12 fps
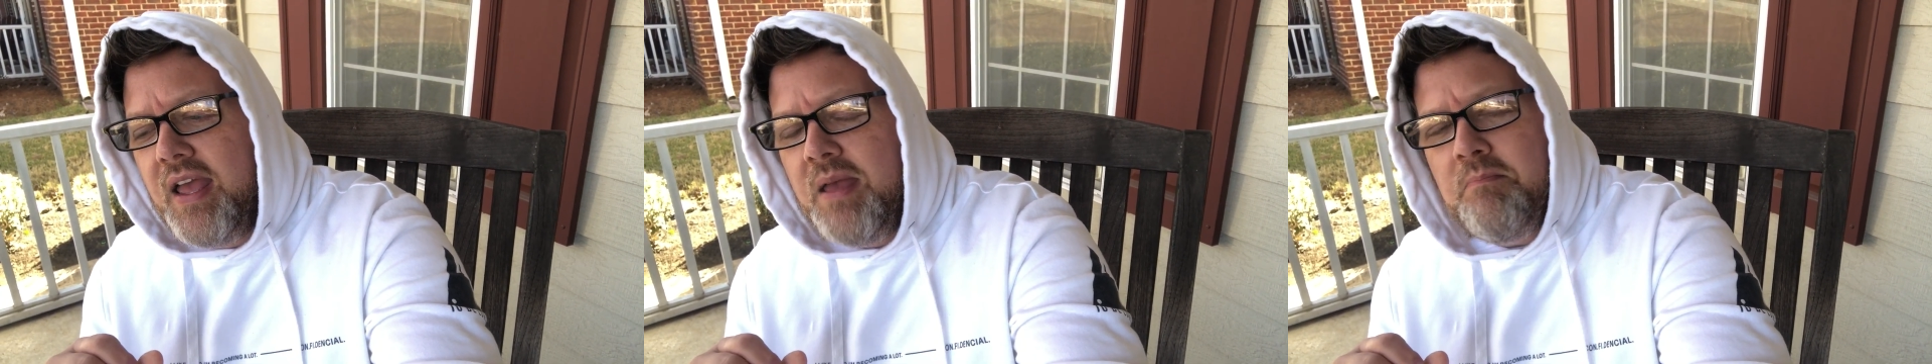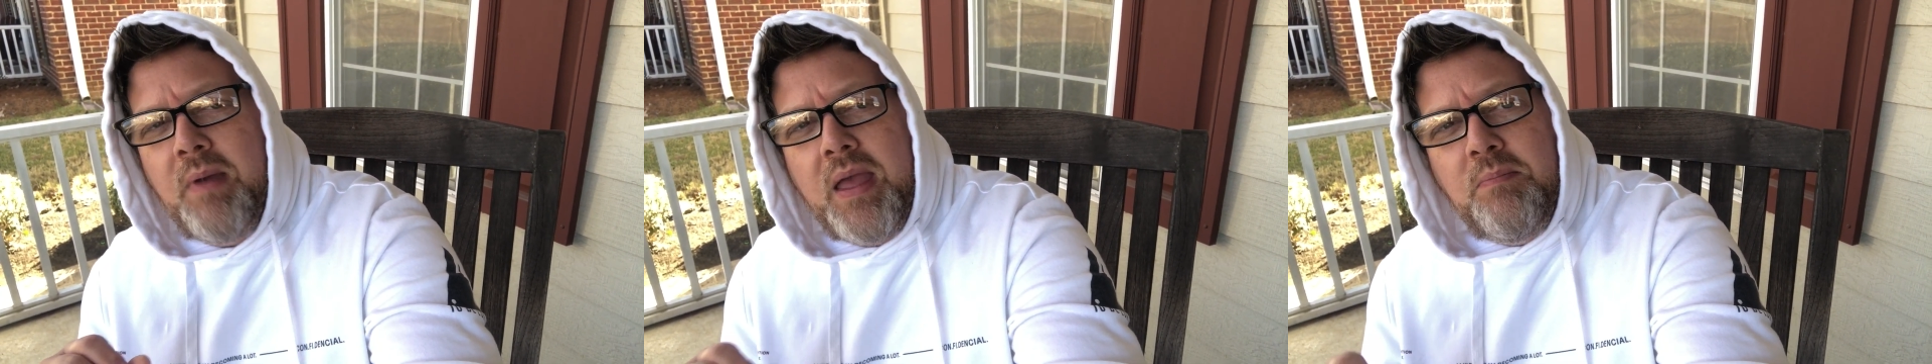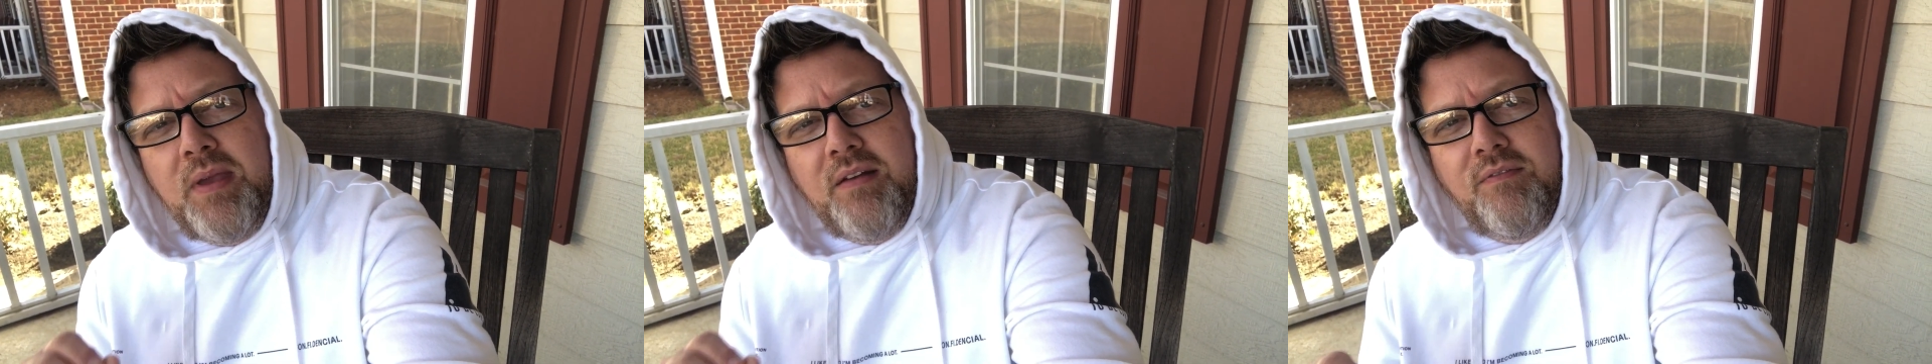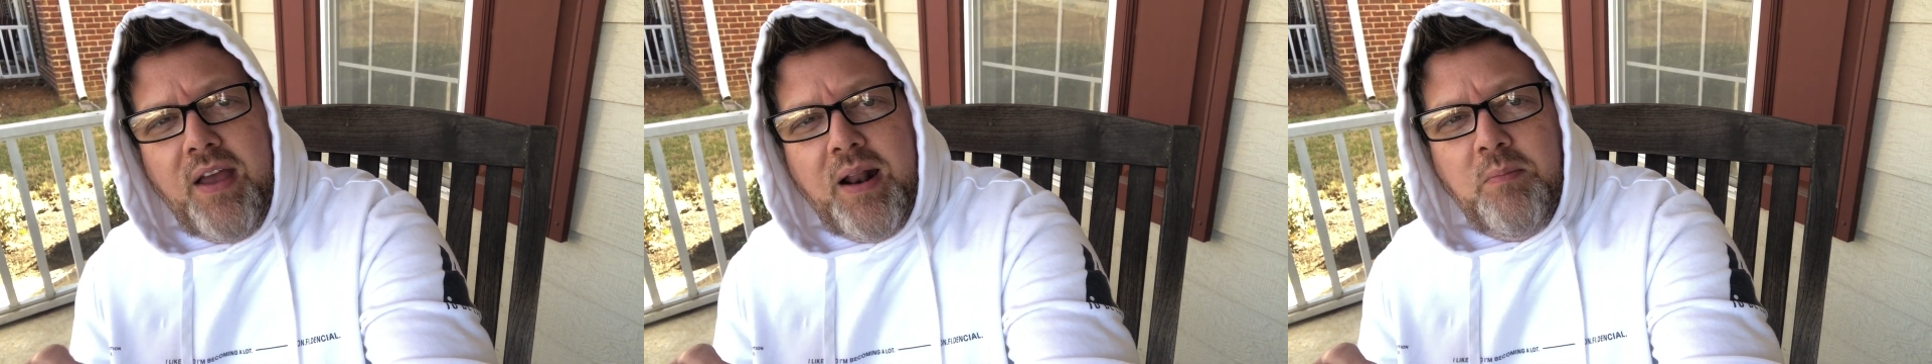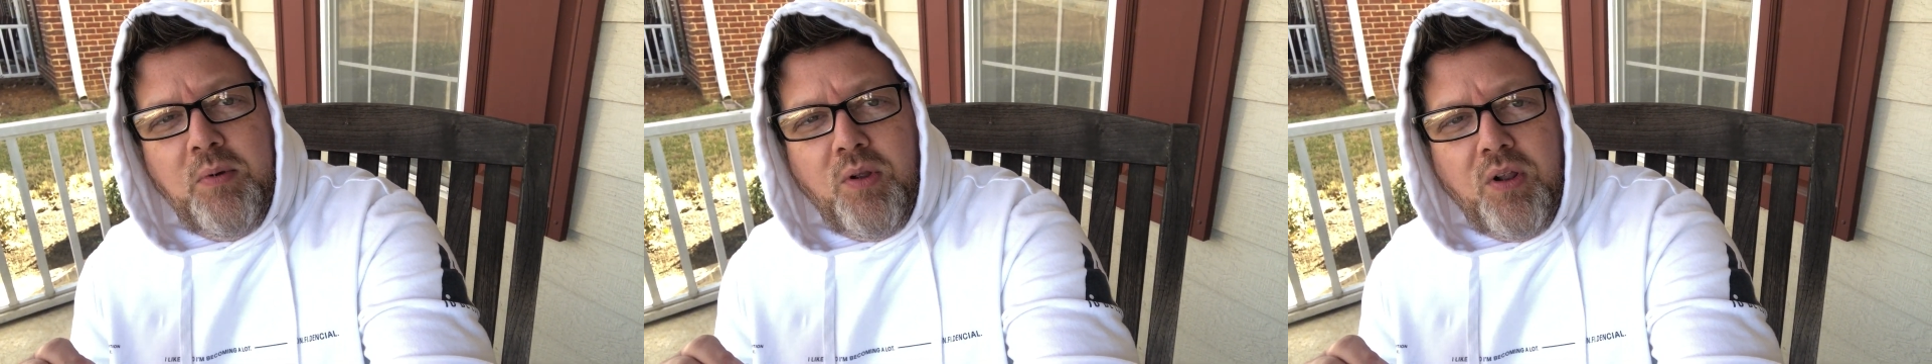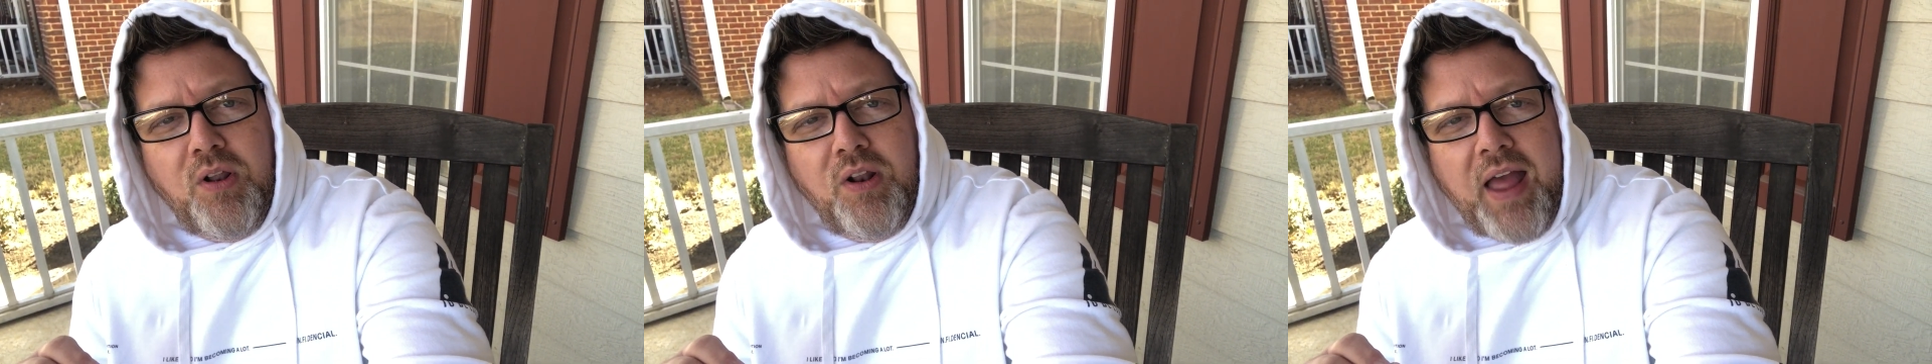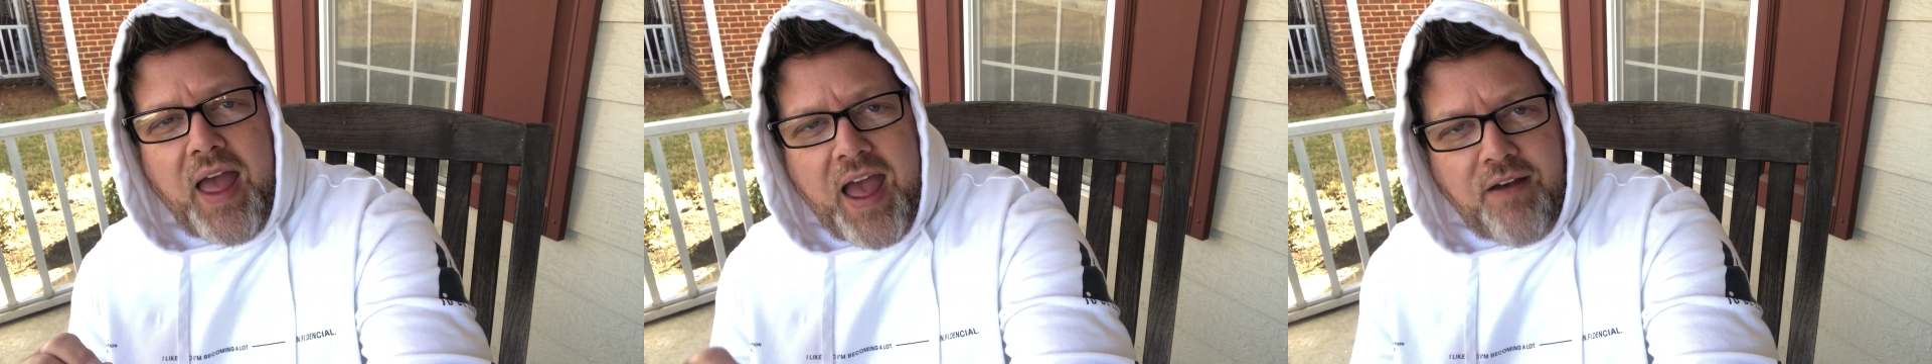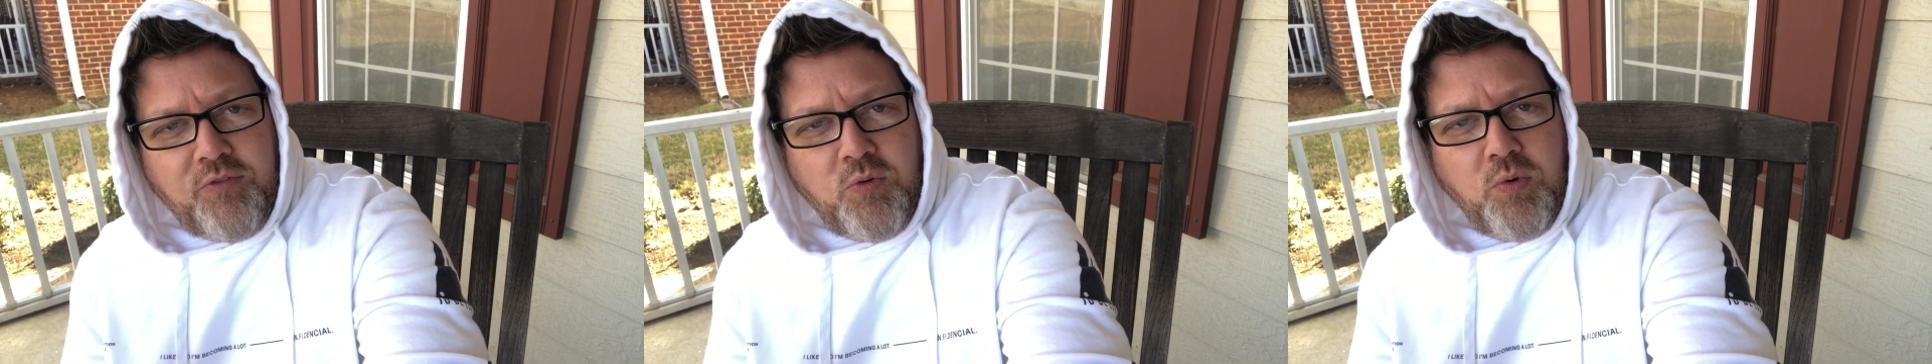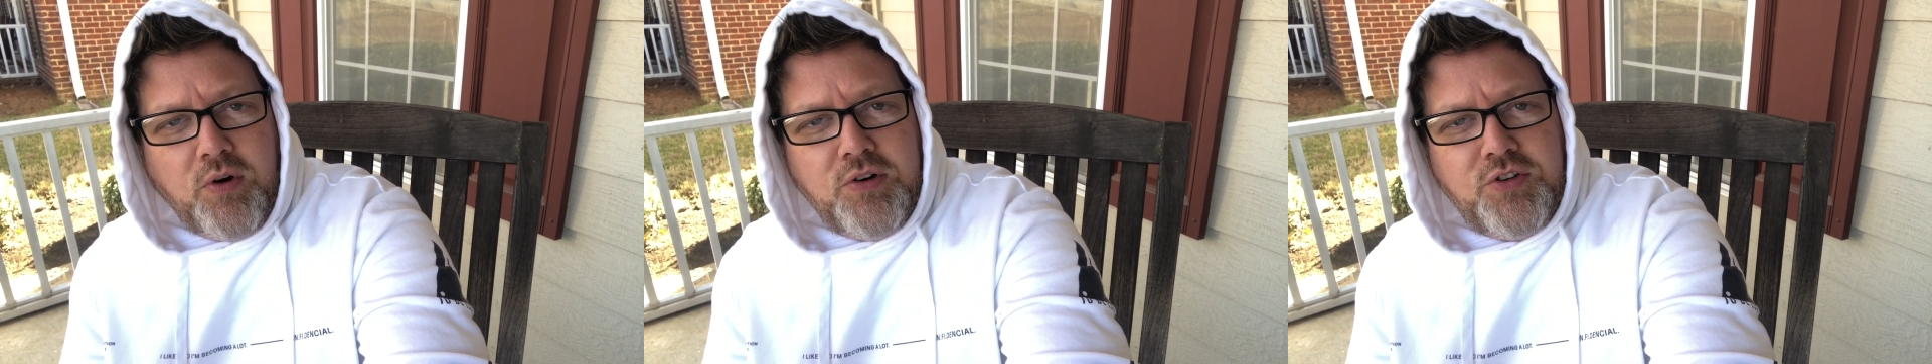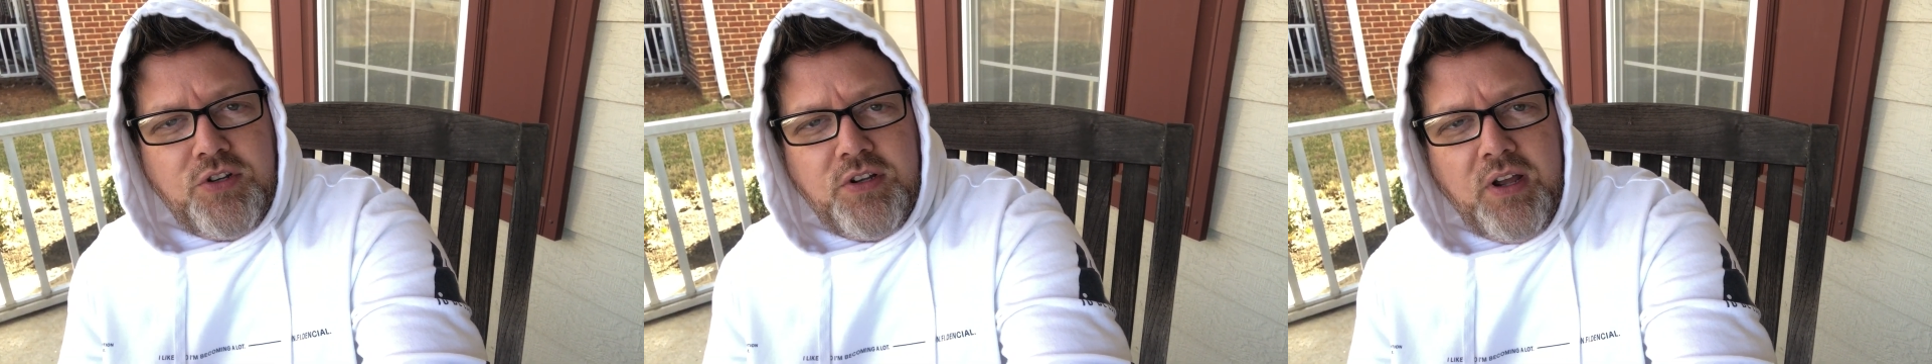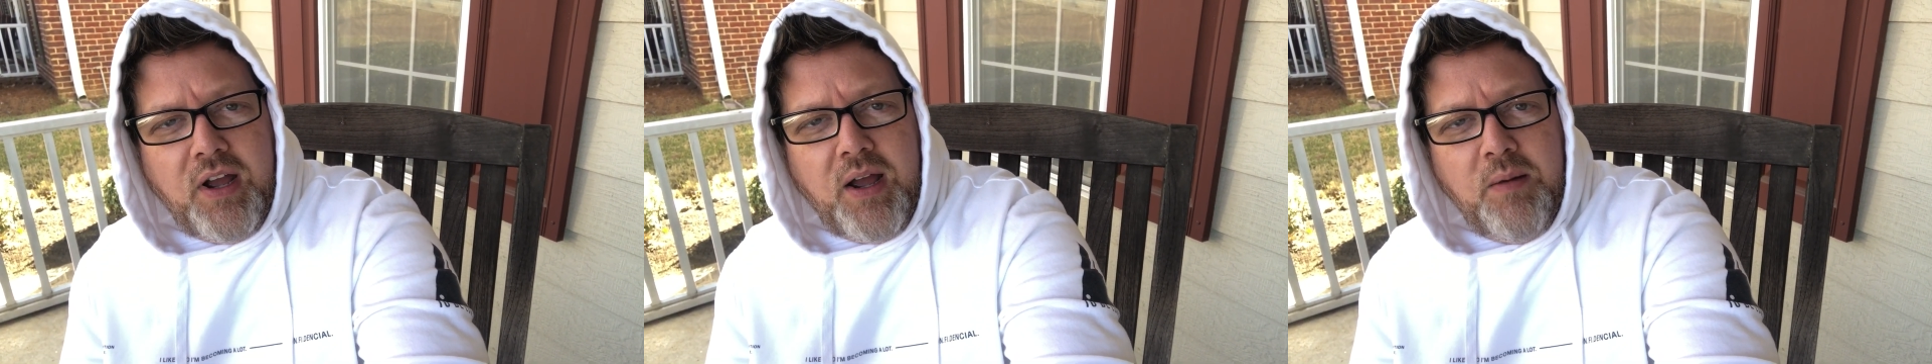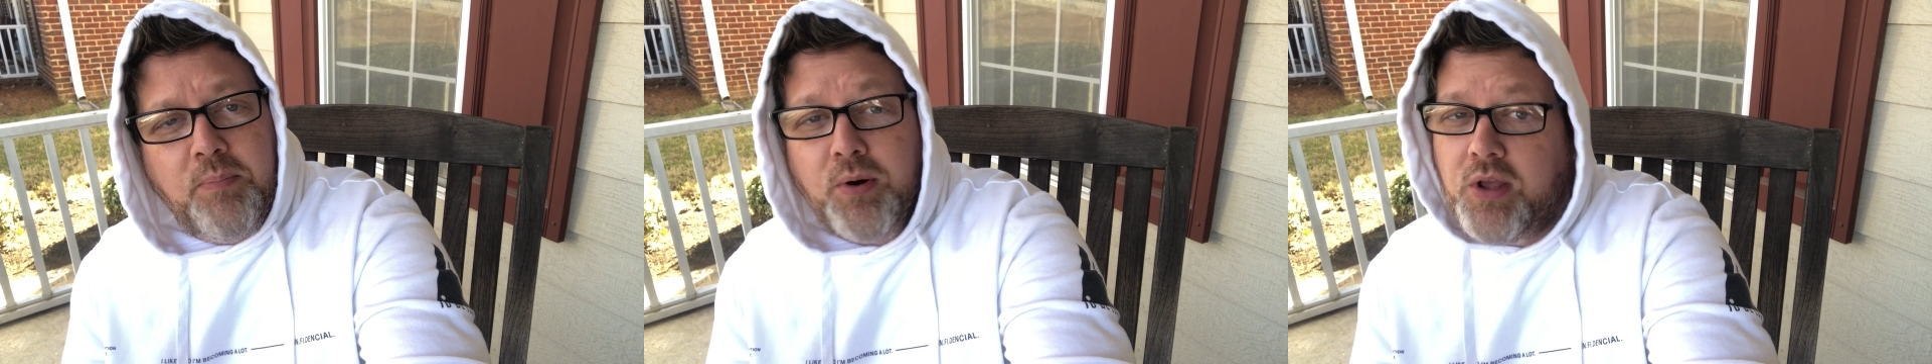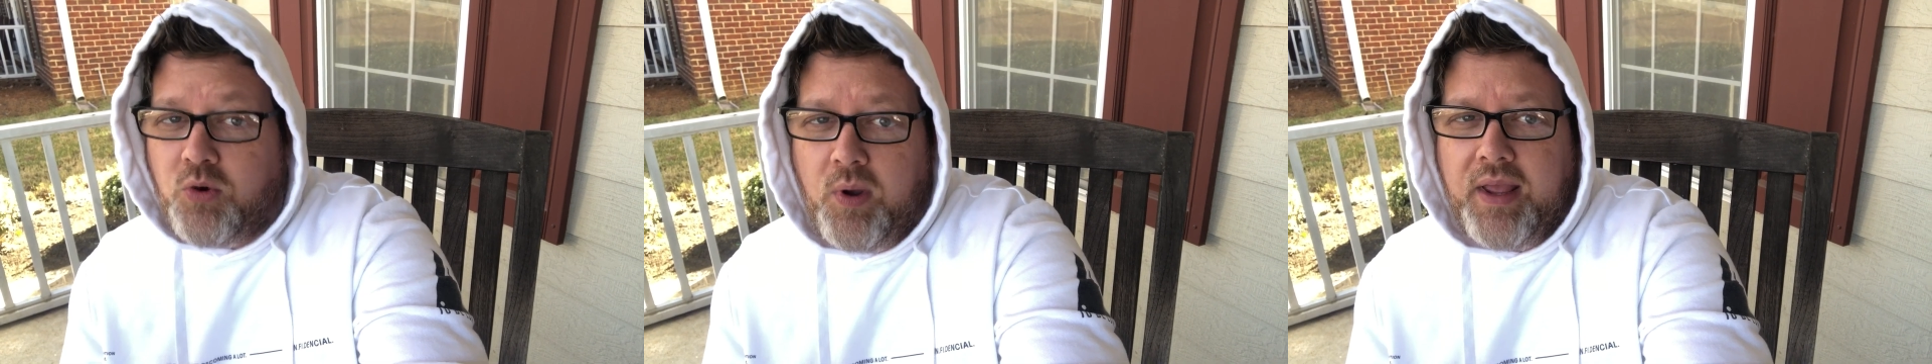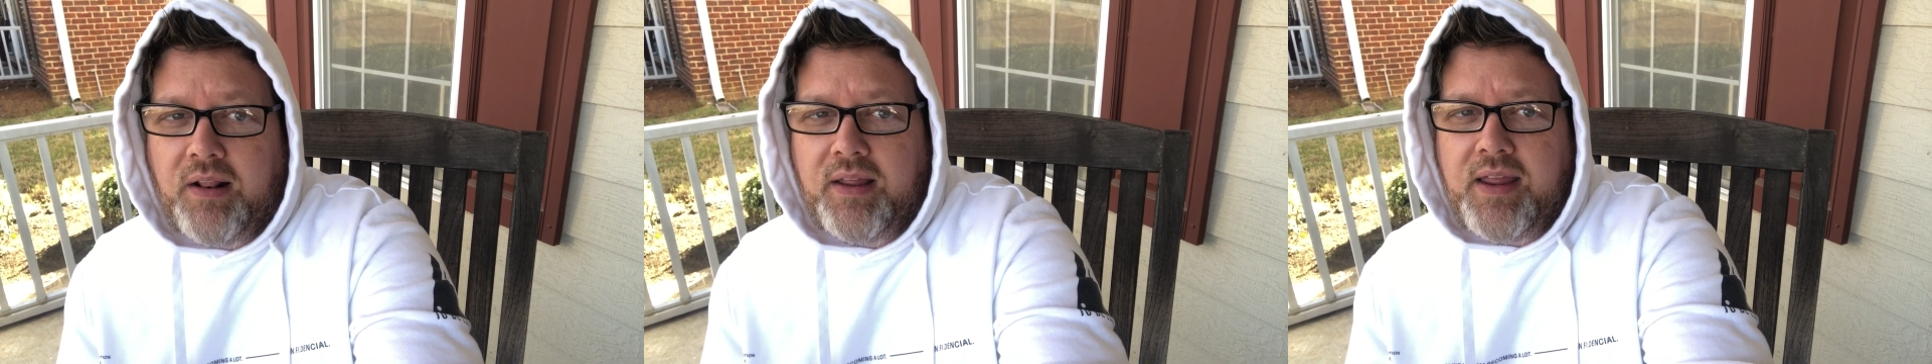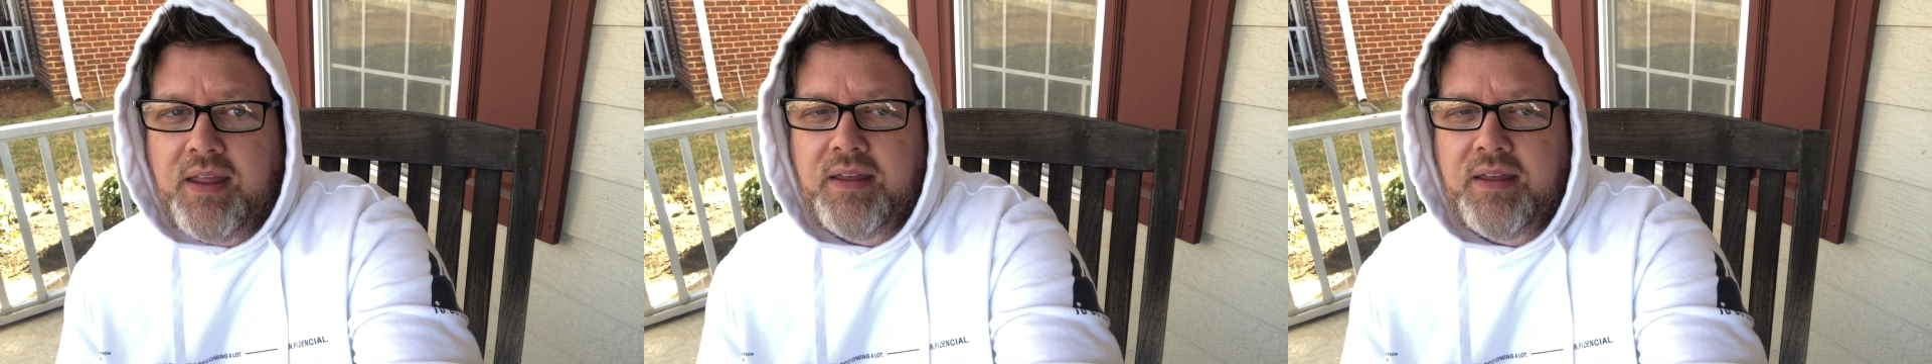It may be available afterwards pretty quickly.